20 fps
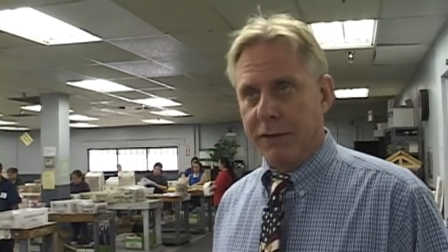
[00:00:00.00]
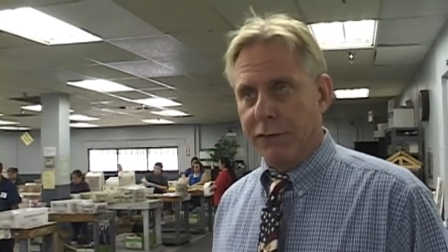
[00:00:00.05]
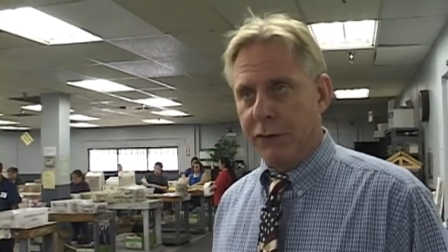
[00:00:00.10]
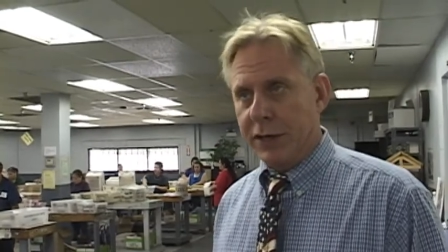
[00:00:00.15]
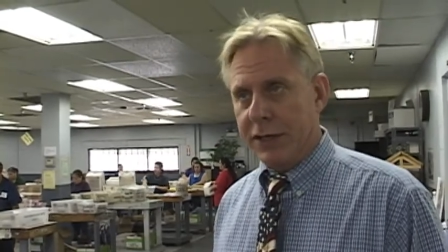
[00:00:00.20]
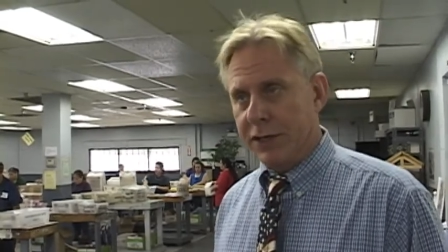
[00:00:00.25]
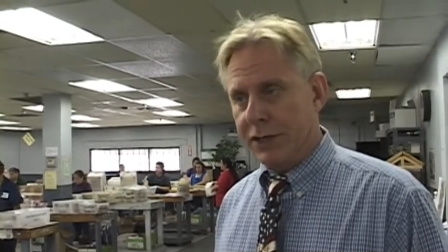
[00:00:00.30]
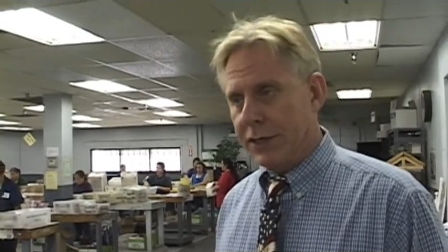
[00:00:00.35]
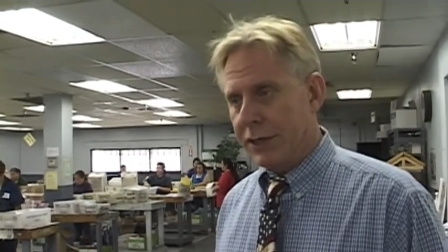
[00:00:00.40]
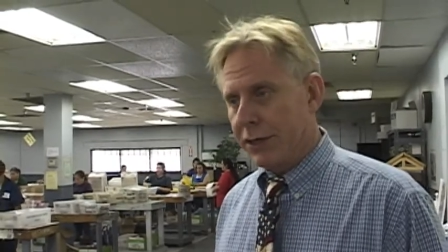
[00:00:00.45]
For
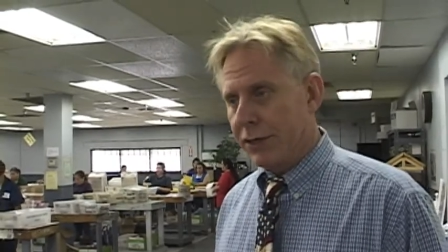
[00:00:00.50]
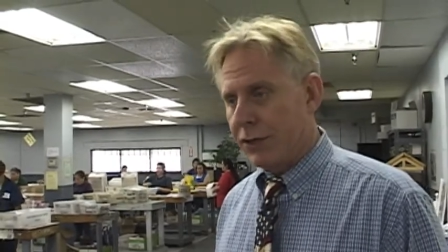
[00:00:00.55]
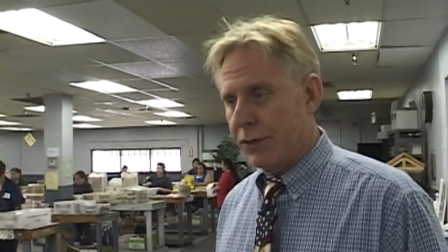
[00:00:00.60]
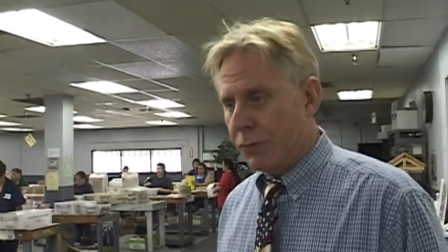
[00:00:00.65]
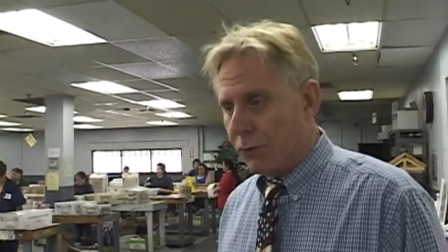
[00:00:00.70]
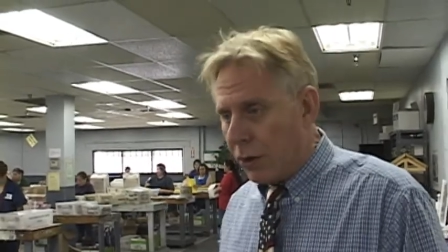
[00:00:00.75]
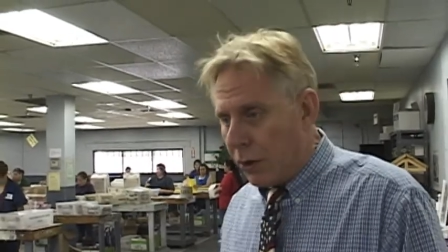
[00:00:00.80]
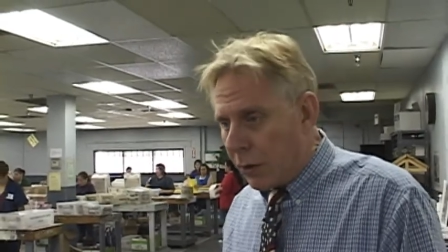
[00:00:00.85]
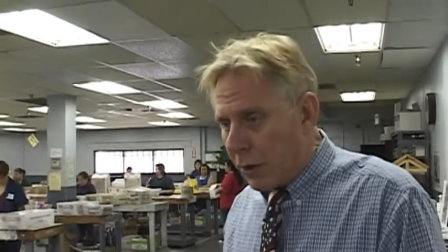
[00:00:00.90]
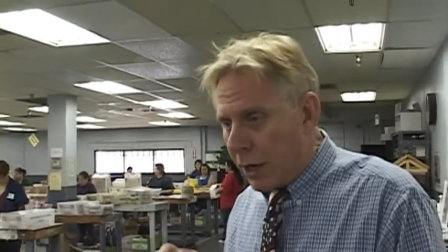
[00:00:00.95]
instance,
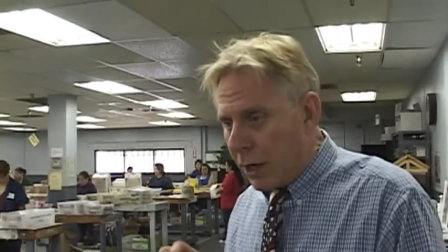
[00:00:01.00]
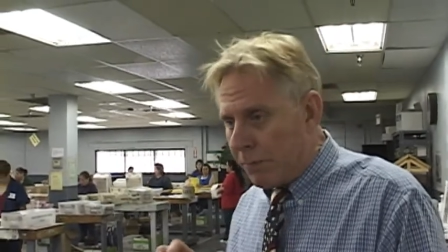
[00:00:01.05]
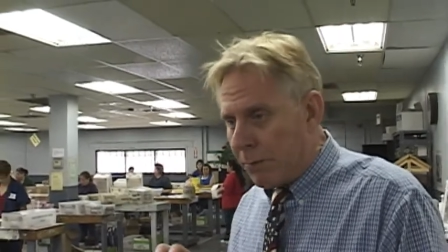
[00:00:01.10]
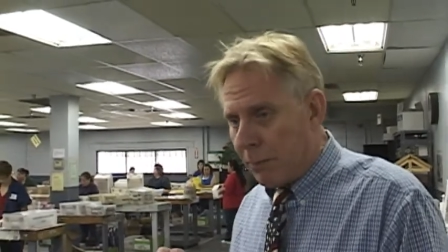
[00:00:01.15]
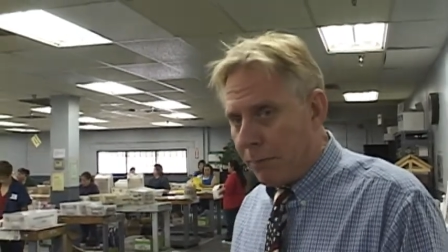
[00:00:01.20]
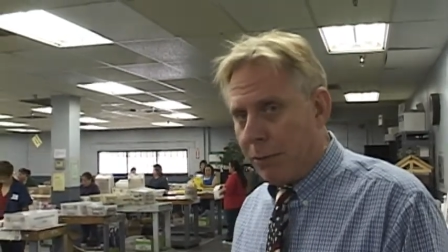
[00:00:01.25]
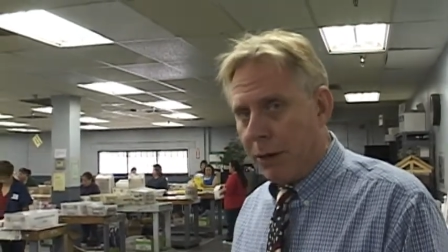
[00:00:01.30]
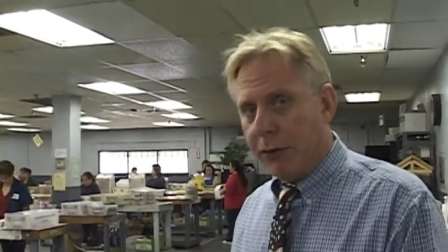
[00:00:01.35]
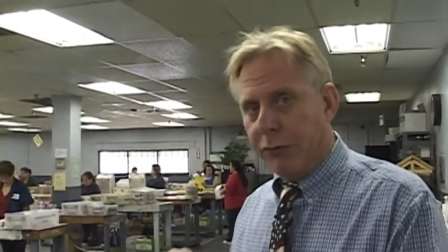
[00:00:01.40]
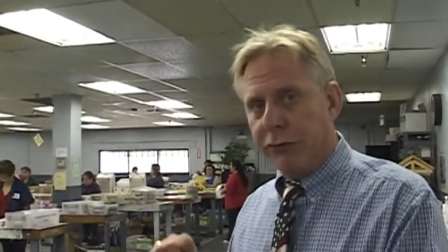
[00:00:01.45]
rolling up
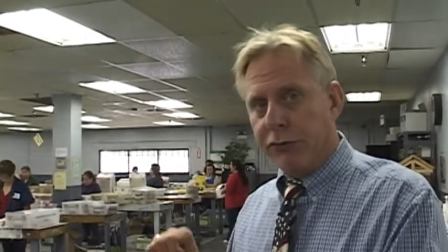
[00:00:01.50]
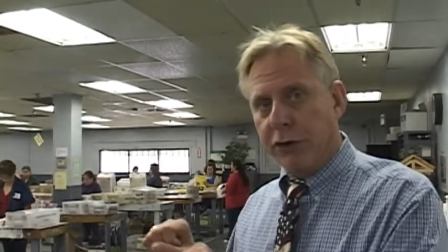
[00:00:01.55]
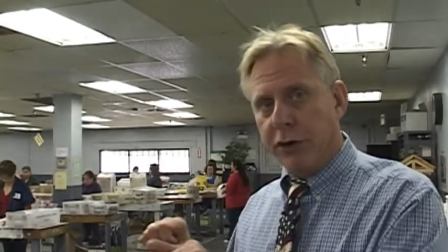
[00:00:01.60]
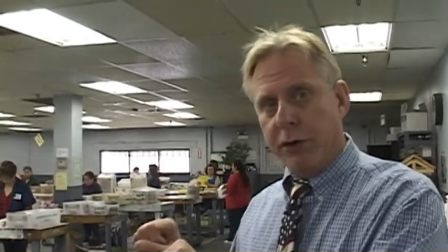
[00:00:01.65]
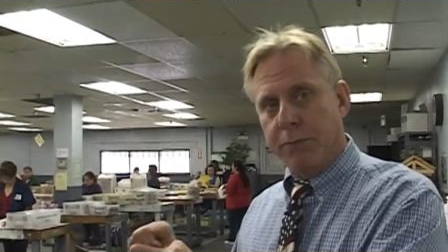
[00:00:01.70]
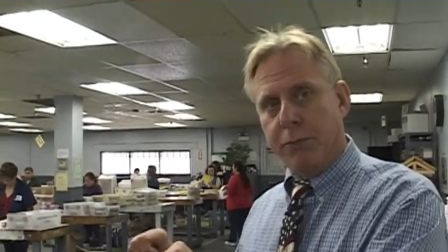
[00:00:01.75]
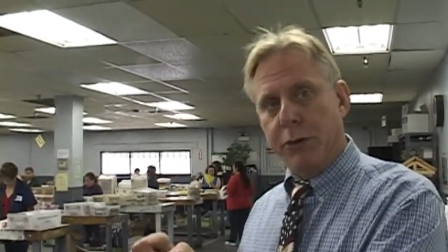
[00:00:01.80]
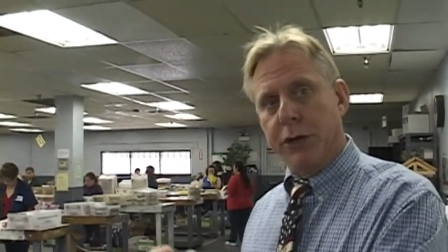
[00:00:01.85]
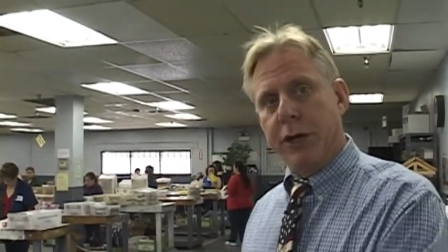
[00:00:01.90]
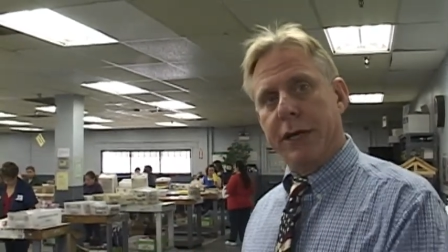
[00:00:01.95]
a poster
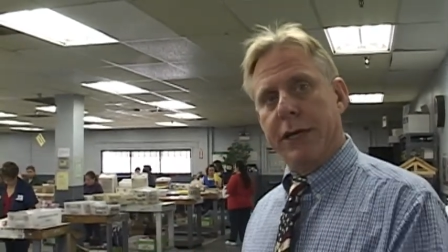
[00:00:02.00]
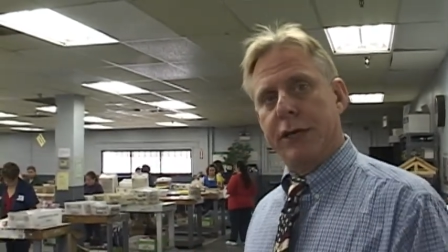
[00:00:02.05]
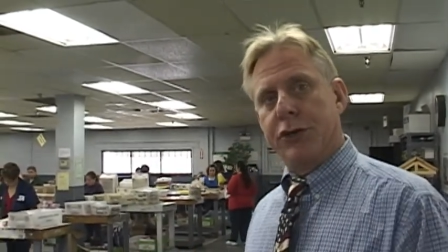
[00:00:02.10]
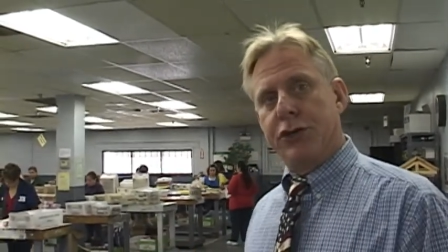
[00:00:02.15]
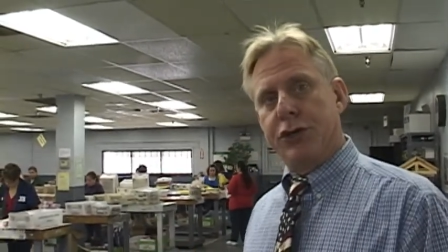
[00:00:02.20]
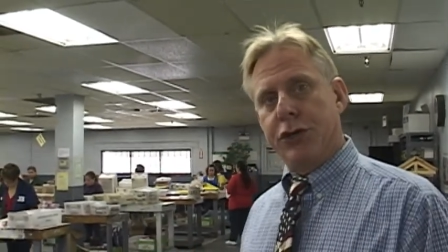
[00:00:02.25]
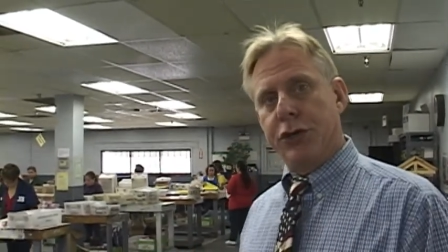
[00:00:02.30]
to put in a